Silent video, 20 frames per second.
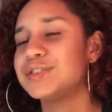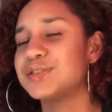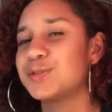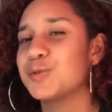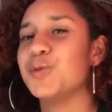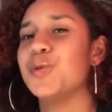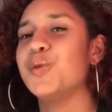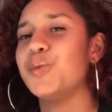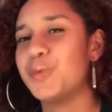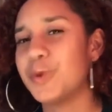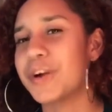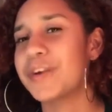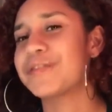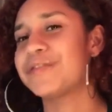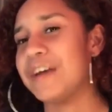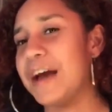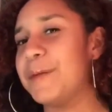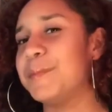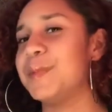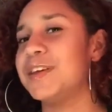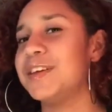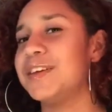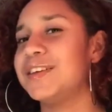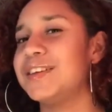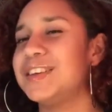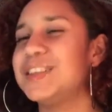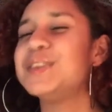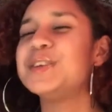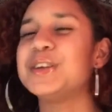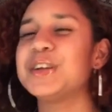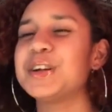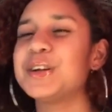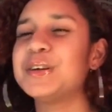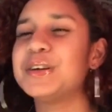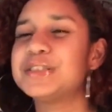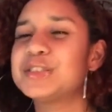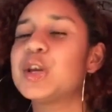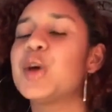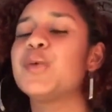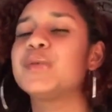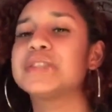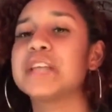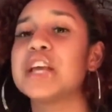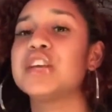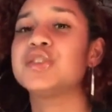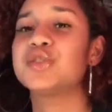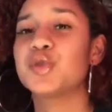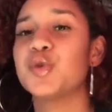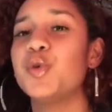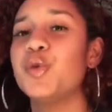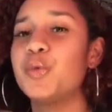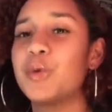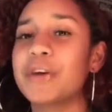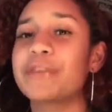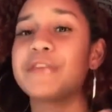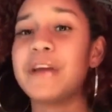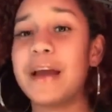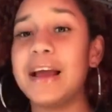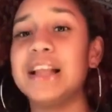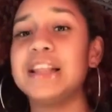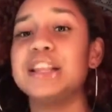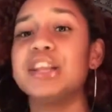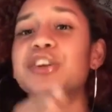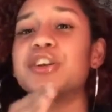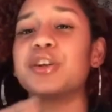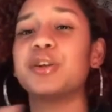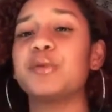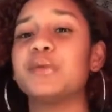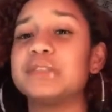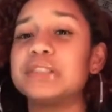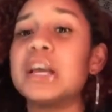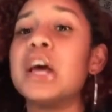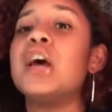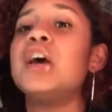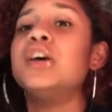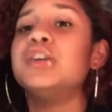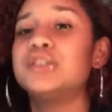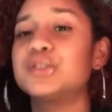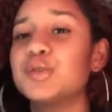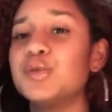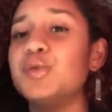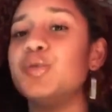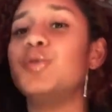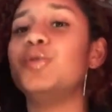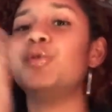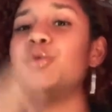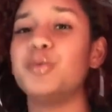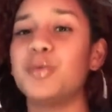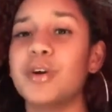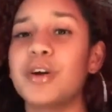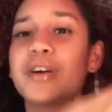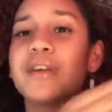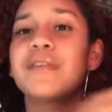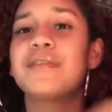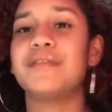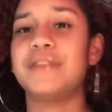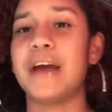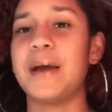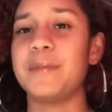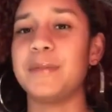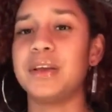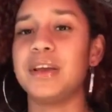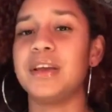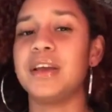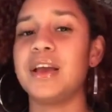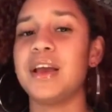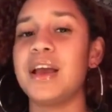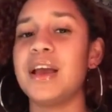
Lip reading: school, work, family. You know? So it was like school, work, family. It literally was school, work, family.